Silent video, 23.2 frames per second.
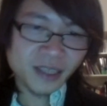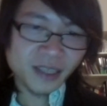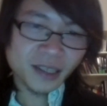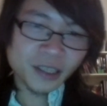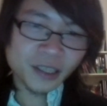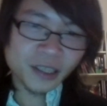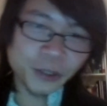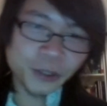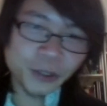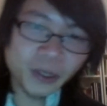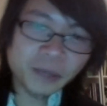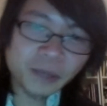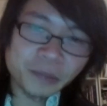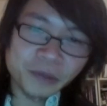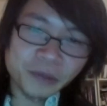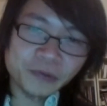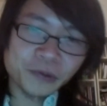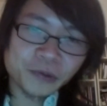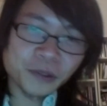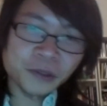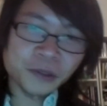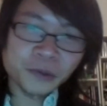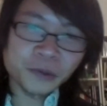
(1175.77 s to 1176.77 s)
so I
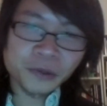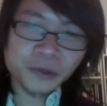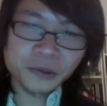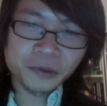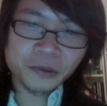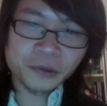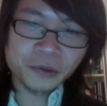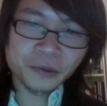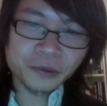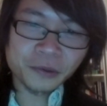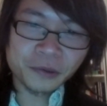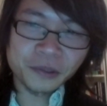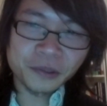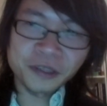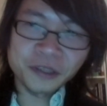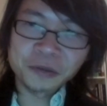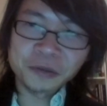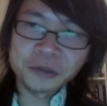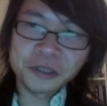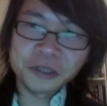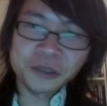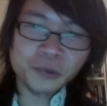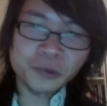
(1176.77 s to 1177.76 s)
prefer to, to, to
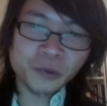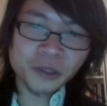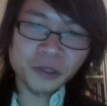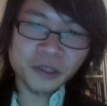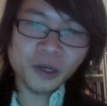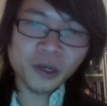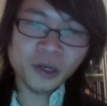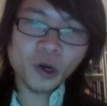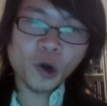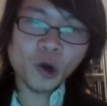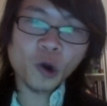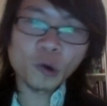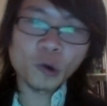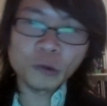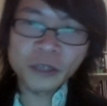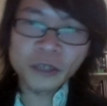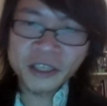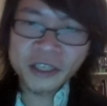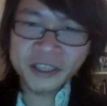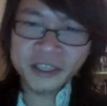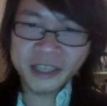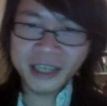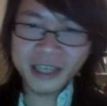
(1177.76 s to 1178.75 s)
use the word
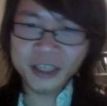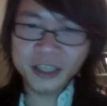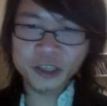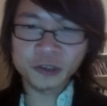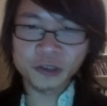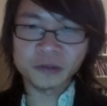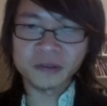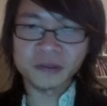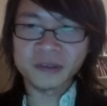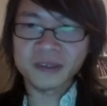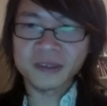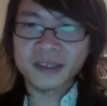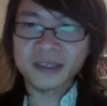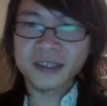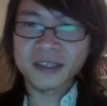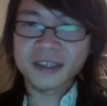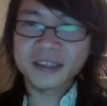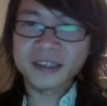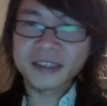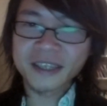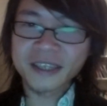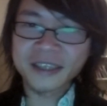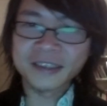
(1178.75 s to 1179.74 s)
orientation
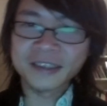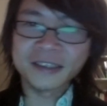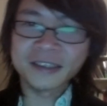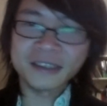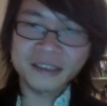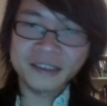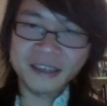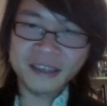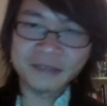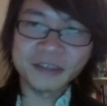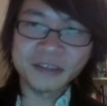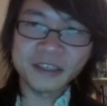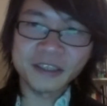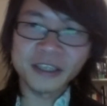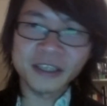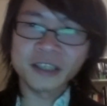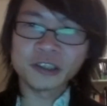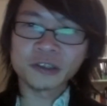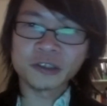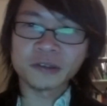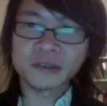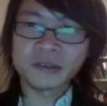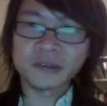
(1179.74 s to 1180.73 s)
than
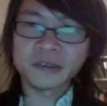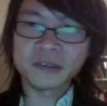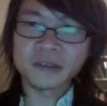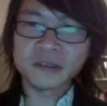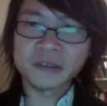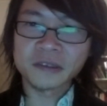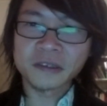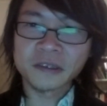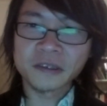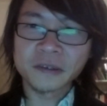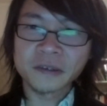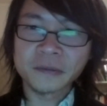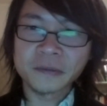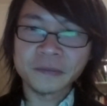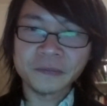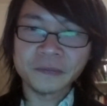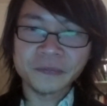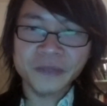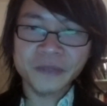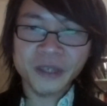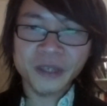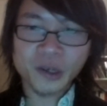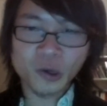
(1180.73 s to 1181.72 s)
navigation. Mm,
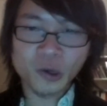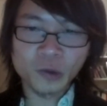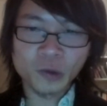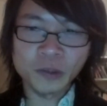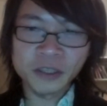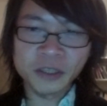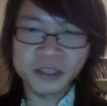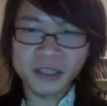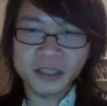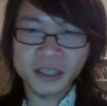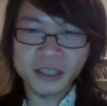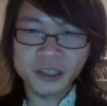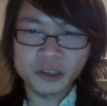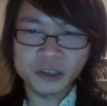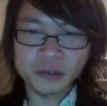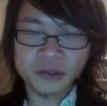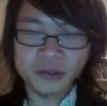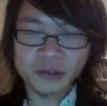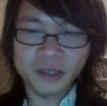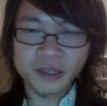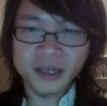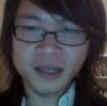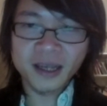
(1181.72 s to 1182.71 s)
okay.
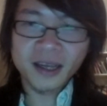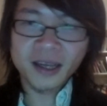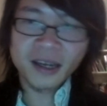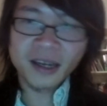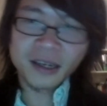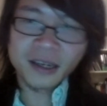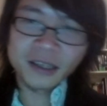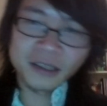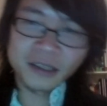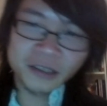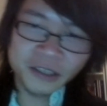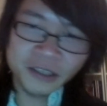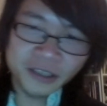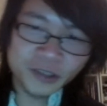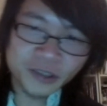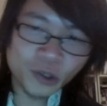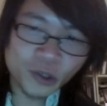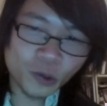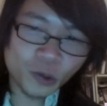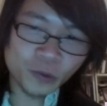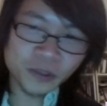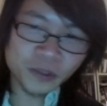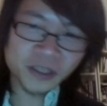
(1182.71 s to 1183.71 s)
Uh, since
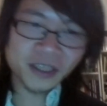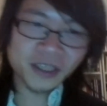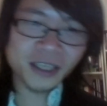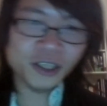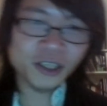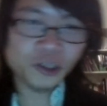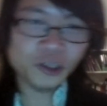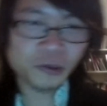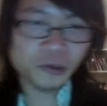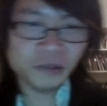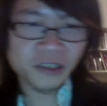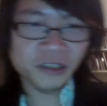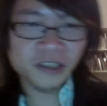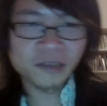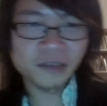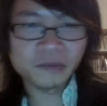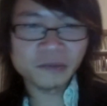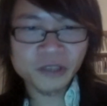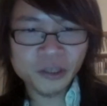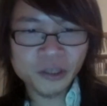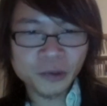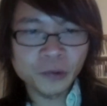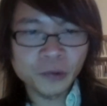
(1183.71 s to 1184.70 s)
orientation
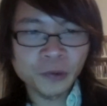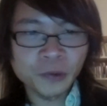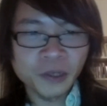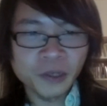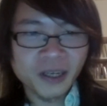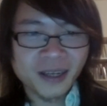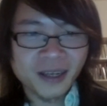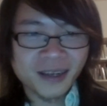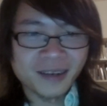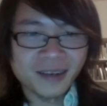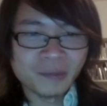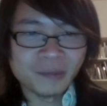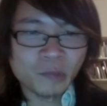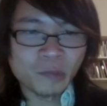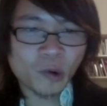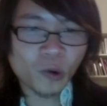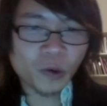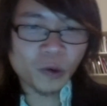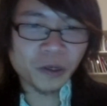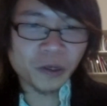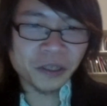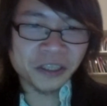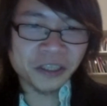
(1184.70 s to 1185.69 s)
gives you
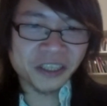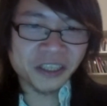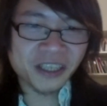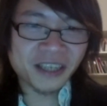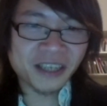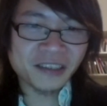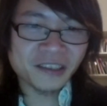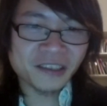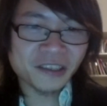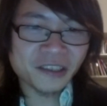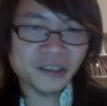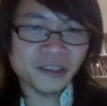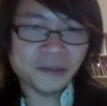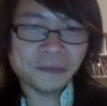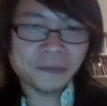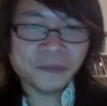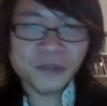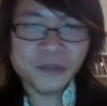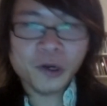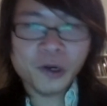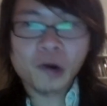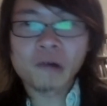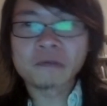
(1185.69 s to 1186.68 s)
more a sense
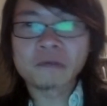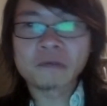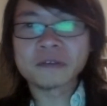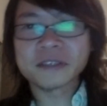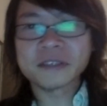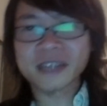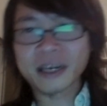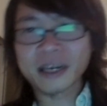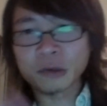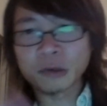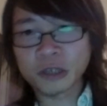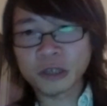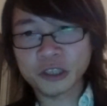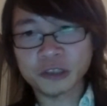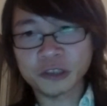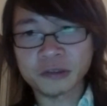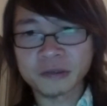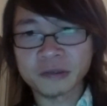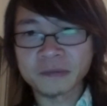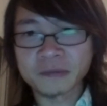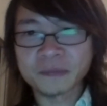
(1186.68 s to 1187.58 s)
of direction.